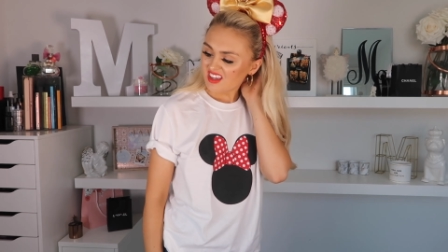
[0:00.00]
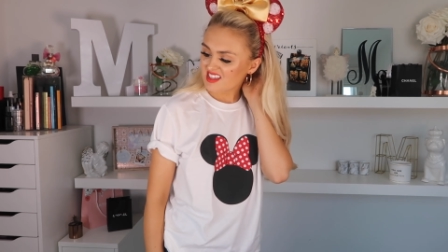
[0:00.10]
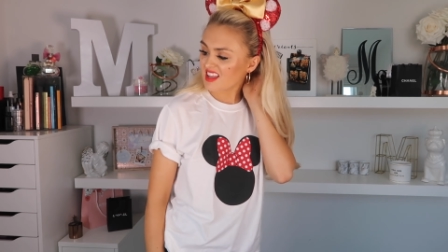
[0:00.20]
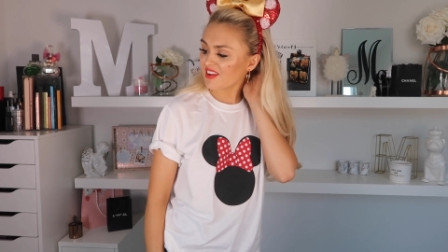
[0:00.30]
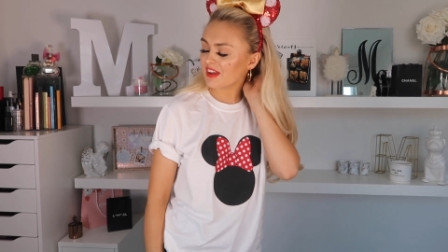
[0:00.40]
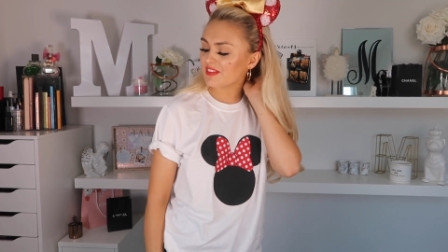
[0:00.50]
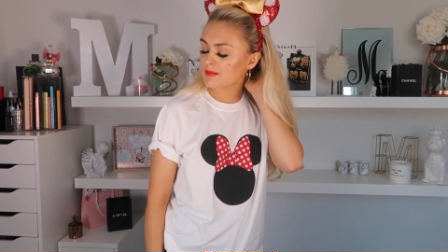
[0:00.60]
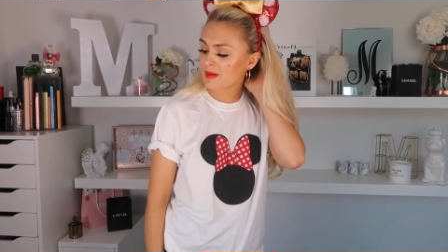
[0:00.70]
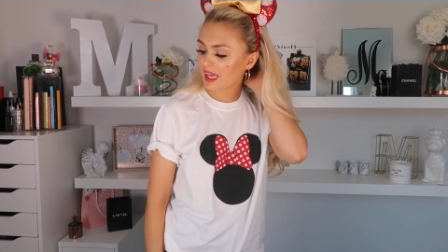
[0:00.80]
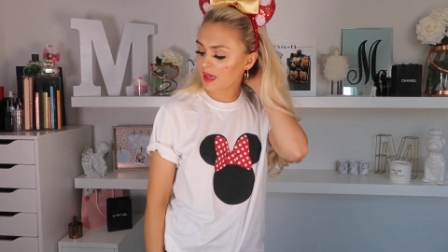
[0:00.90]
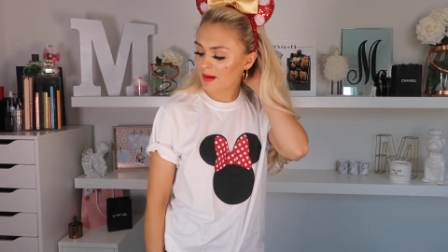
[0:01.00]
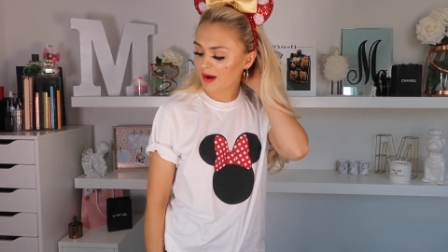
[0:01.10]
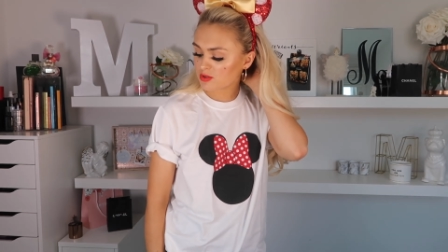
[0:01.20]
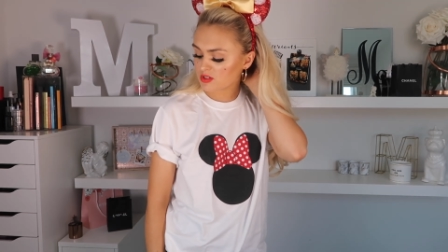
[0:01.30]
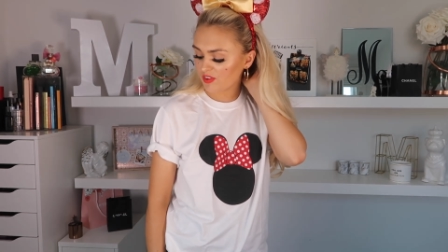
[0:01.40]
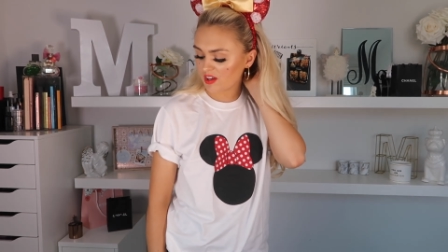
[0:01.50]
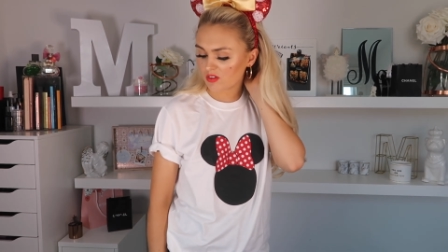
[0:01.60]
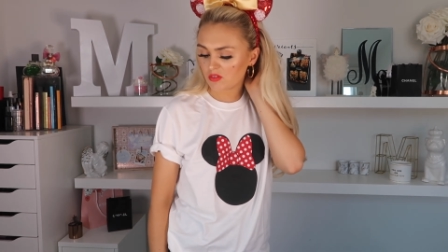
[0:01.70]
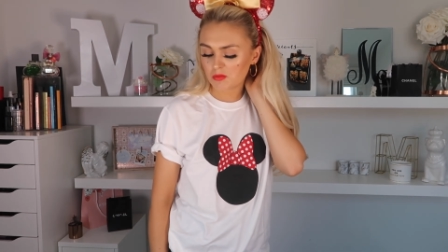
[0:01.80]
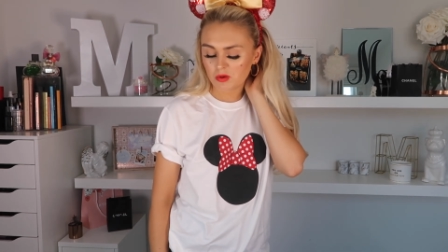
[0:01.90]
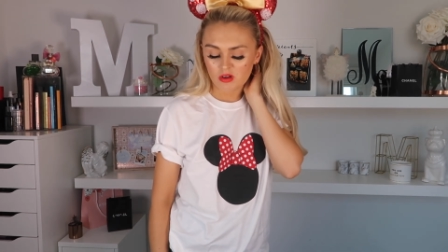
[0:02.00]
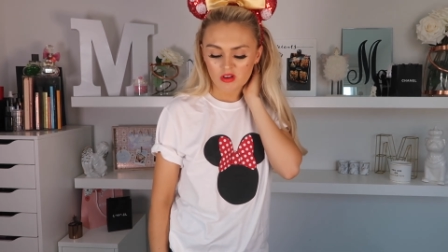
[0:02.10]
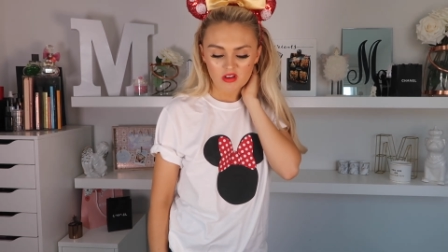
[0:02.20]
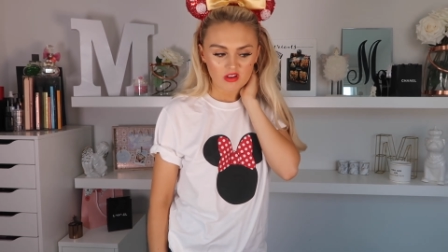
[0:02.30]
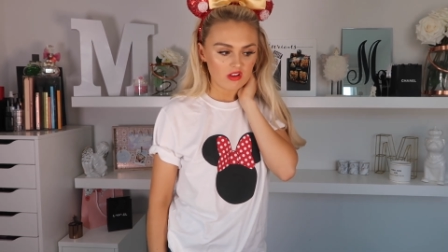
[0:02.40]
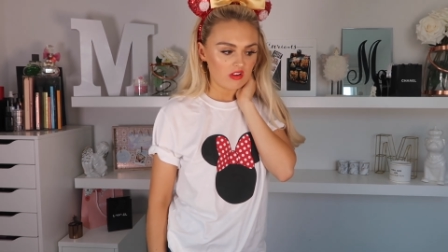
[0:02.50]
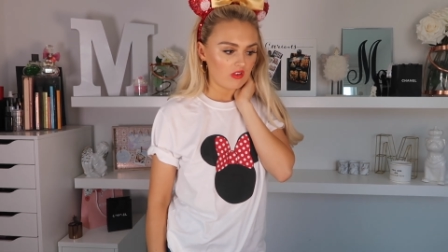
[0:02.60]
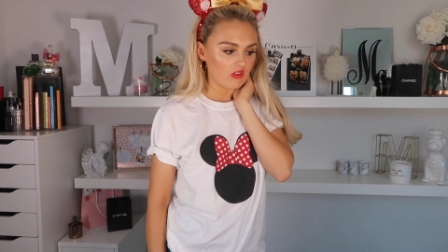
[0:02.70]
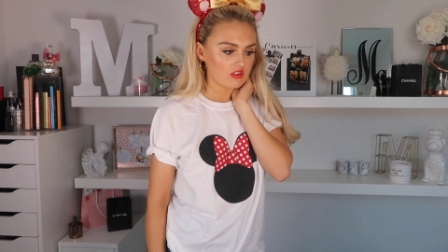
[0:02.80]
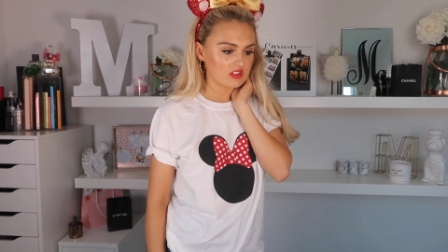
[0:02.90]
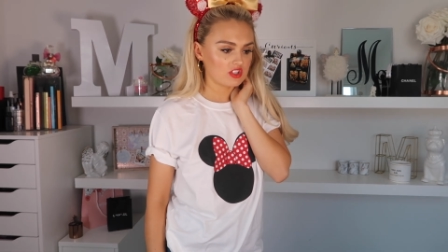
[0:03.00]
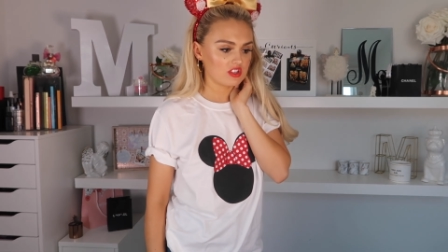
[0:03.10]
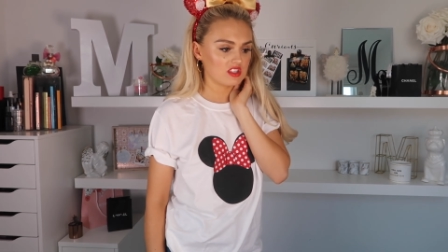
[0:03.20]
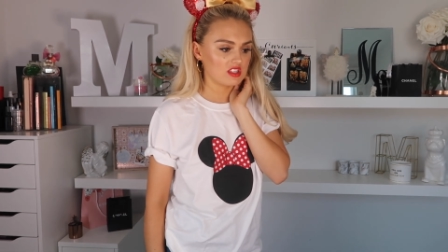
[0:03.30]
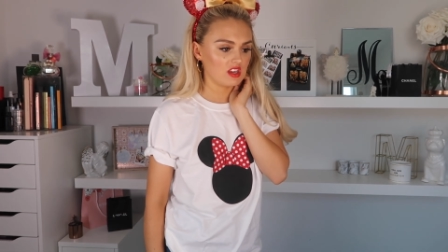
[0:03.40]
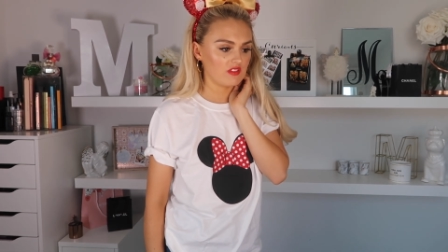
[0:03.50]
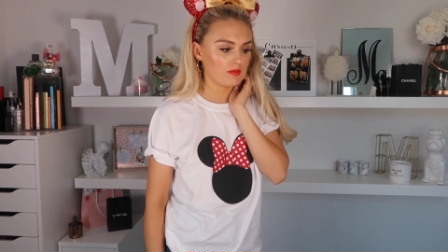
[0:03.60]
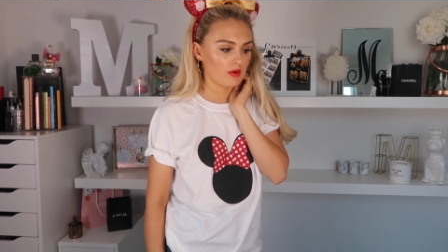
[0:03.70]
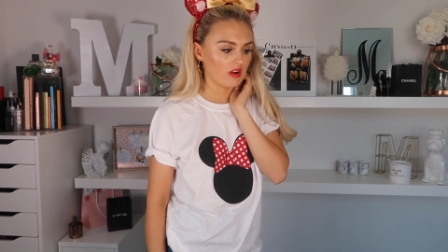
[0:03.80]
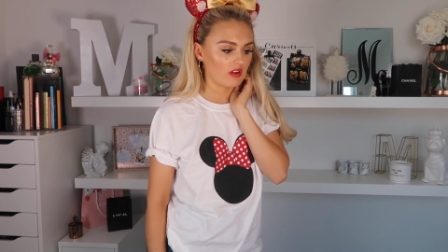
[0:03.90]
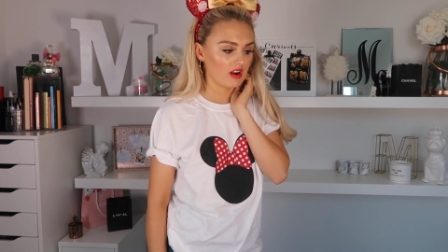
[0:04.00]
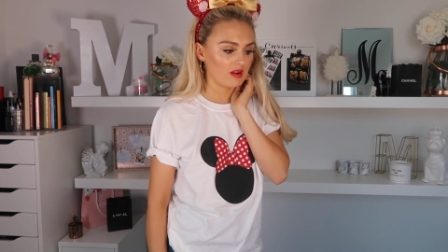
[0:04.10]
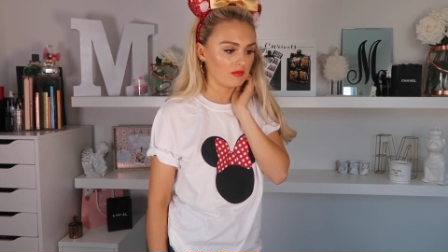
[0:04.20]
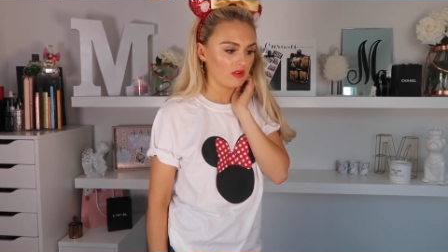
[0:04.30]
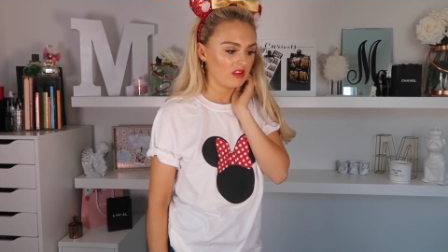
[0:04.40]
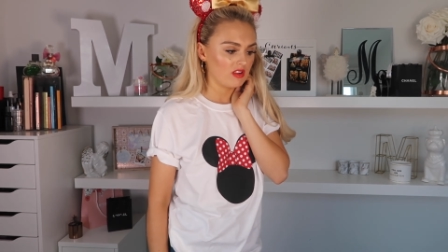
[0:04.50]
Is there even a Mickey Mouse film? Or is there just the TV programme?